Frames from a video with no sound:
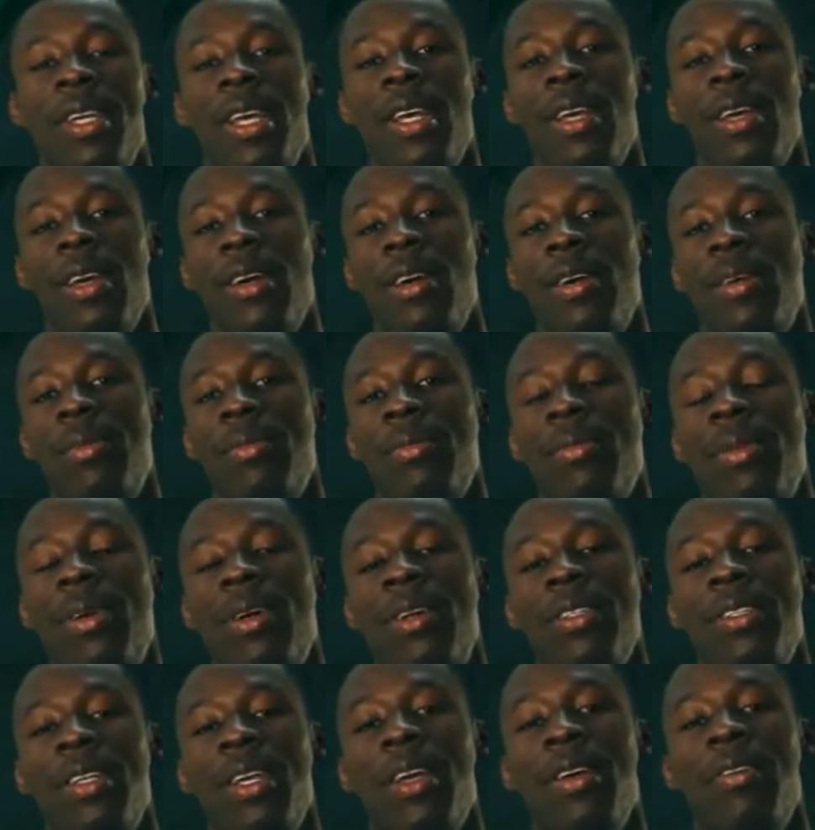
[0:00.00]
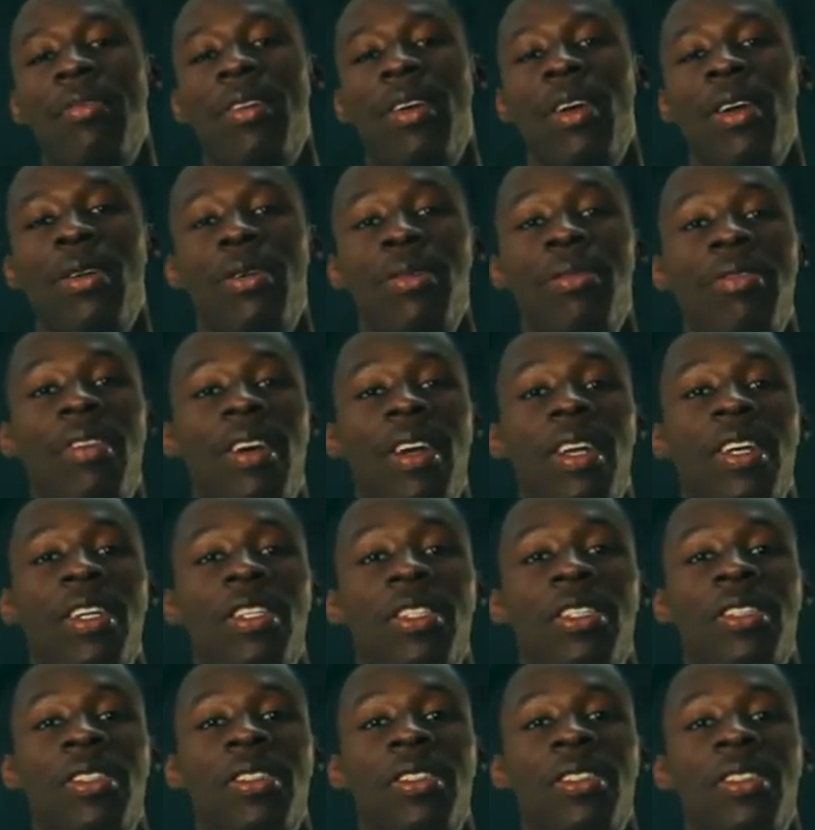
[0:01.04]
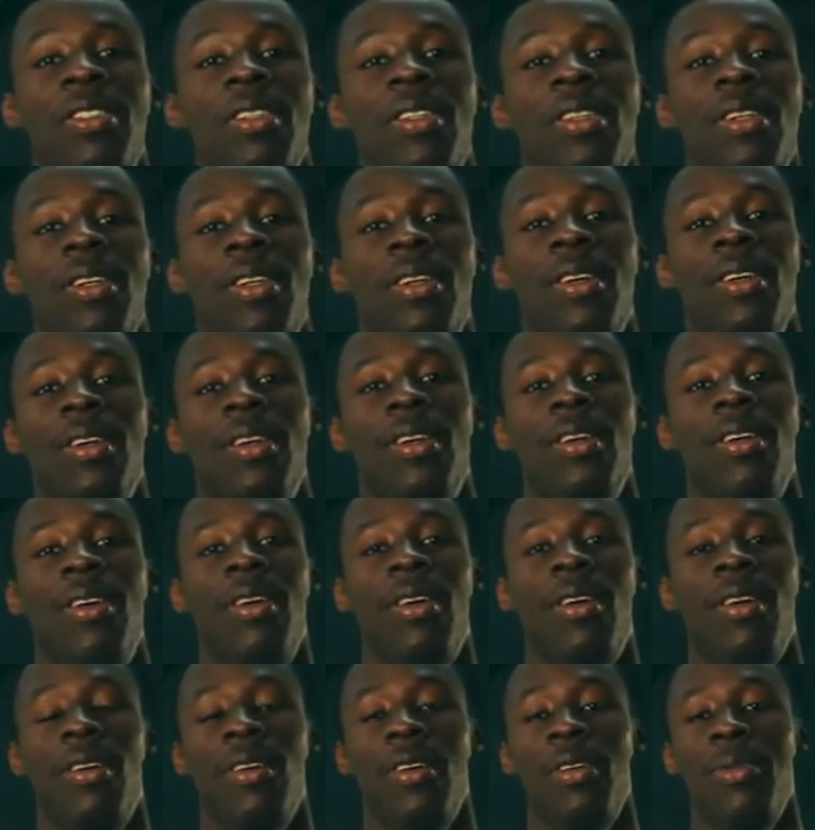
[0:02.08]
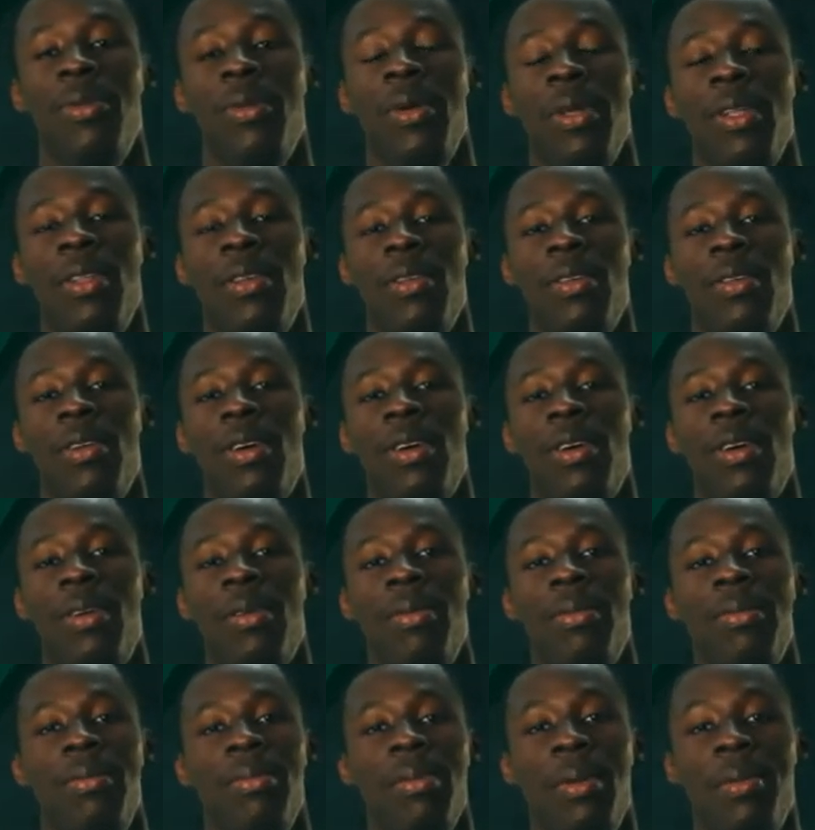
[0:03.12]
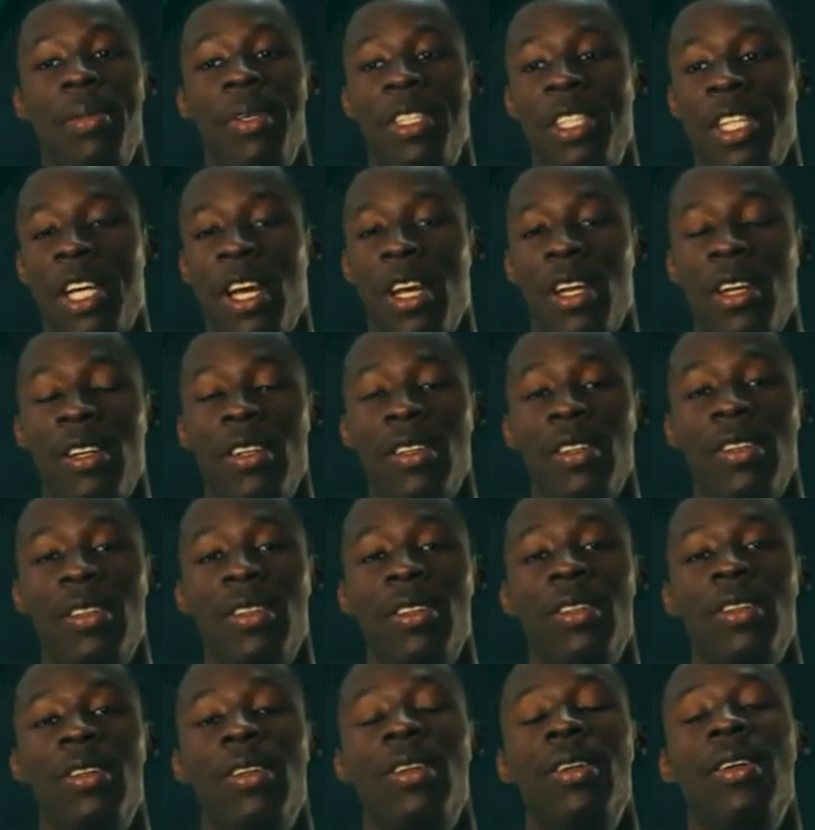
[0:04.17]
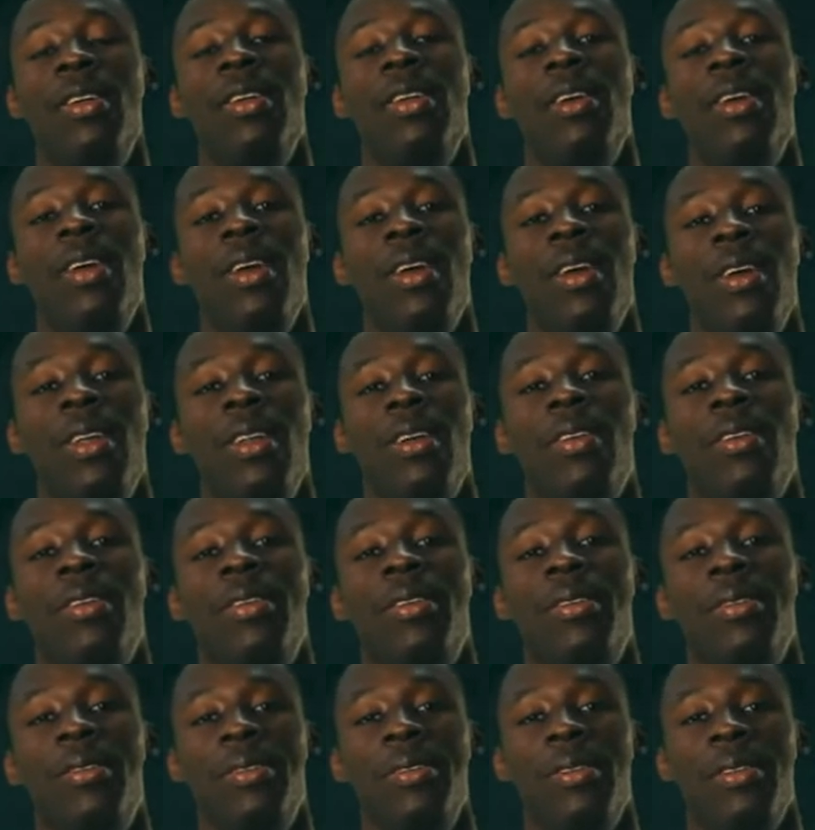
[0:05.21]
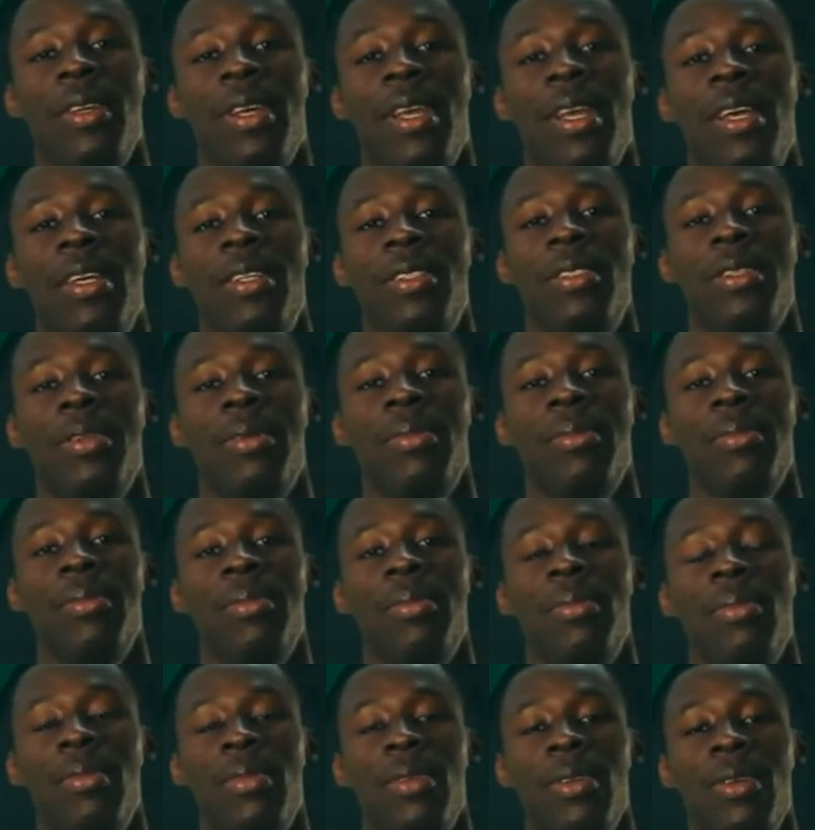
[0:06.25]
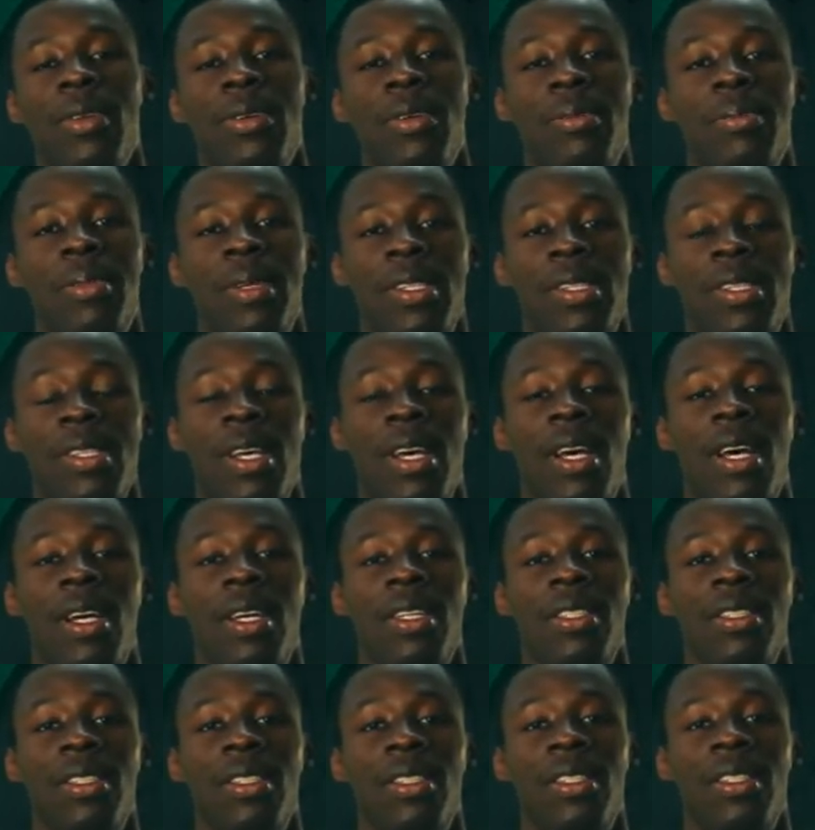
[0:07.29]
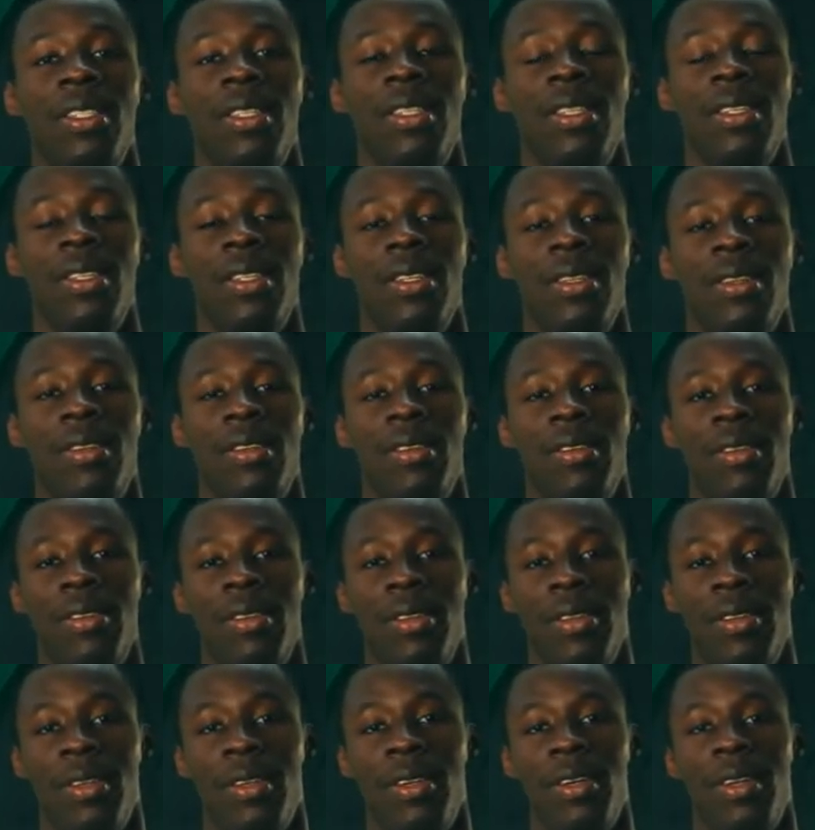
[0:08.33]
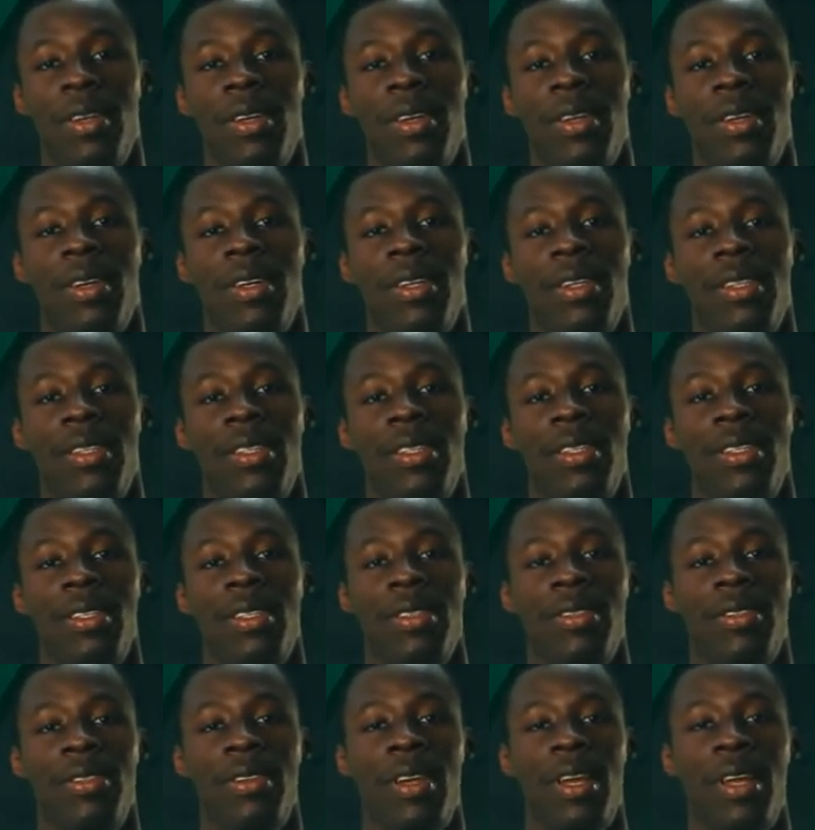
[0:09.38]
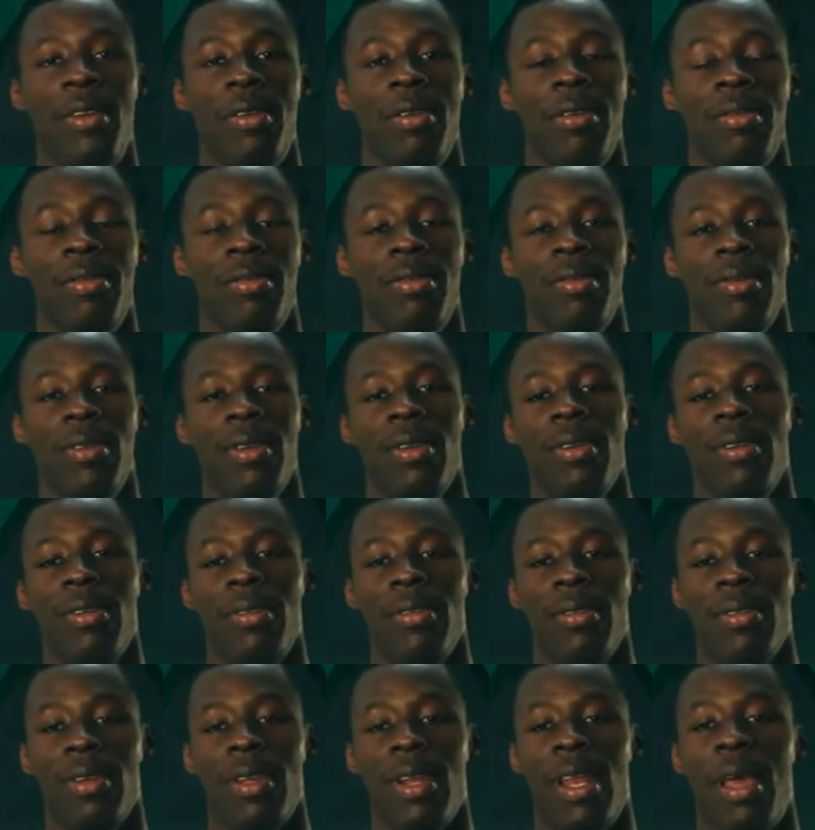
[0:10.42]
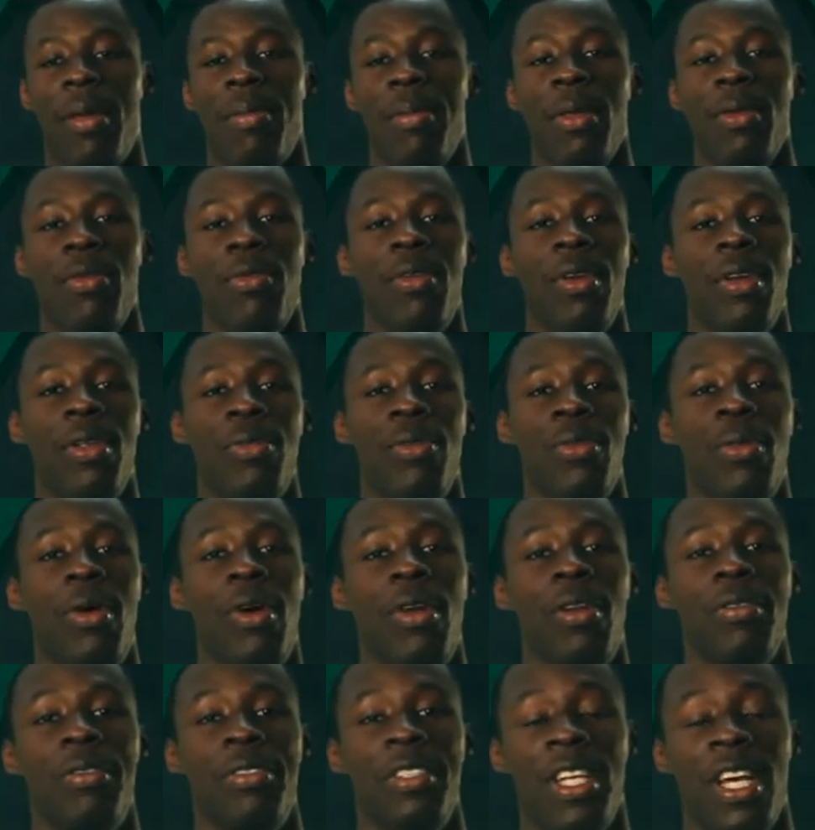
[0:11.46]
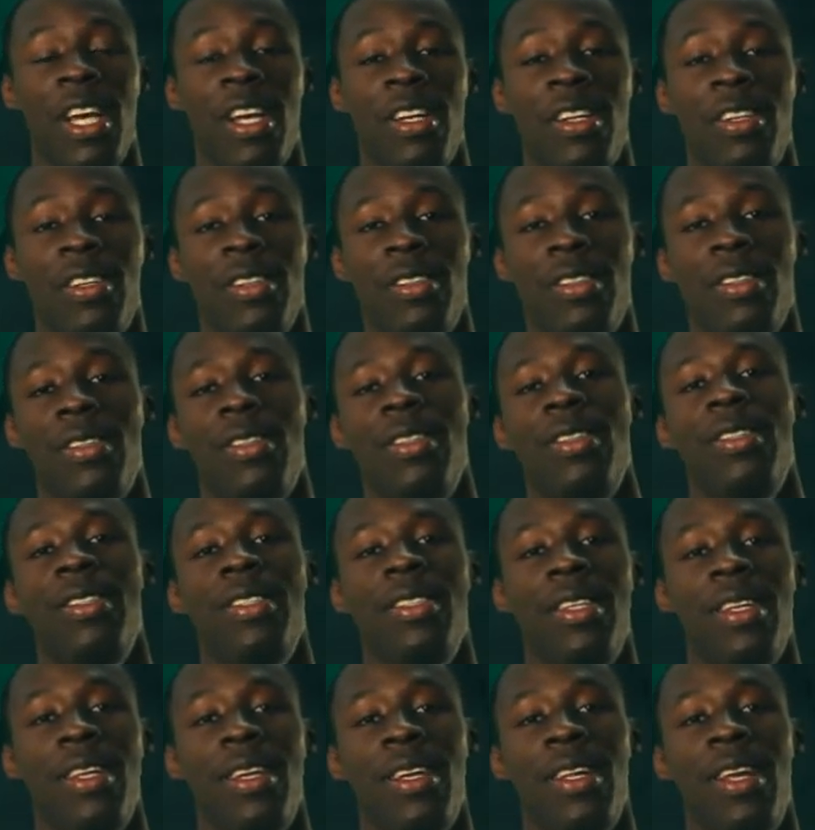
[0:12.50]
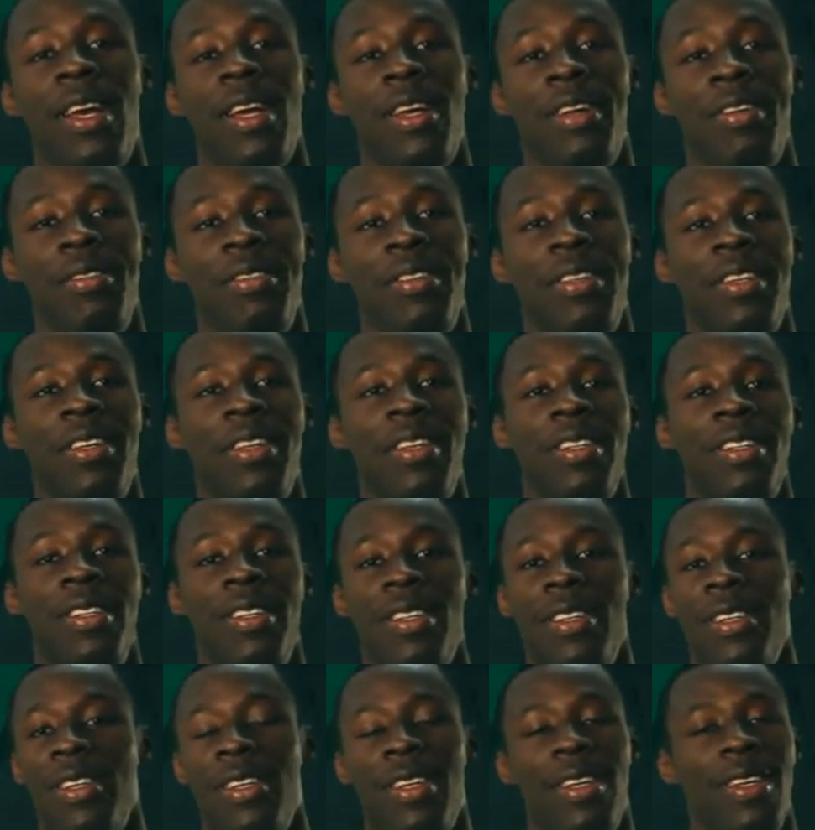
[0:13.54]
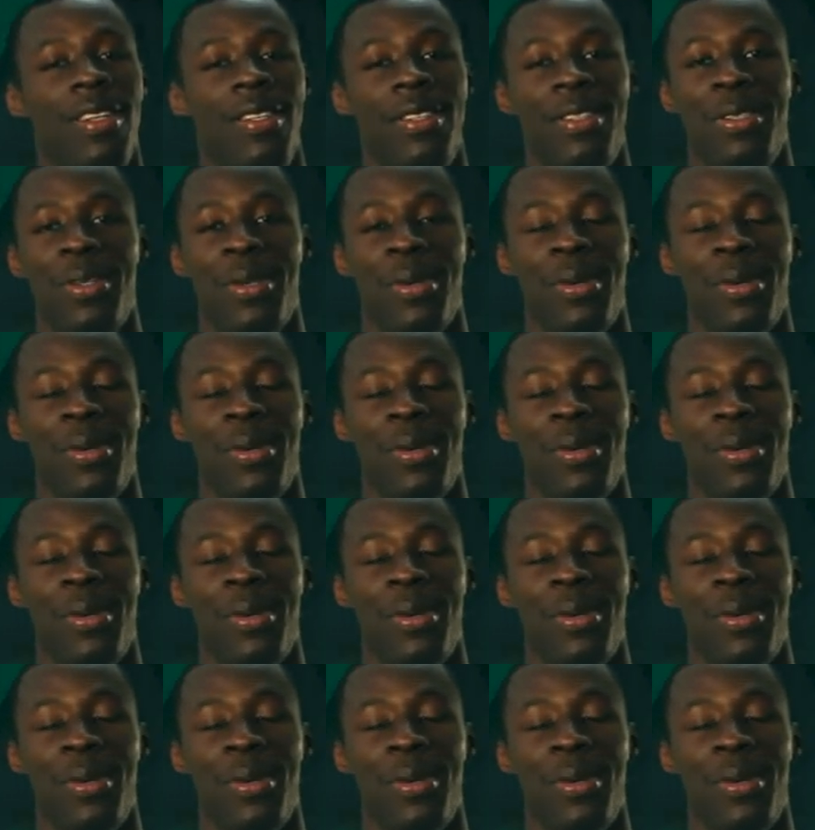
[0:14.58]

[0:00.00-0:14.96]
a very good vacation all the way to maybe China. You know, to get some good massage and, you know, try to climb the Great Wall of China, see it, I see it. So.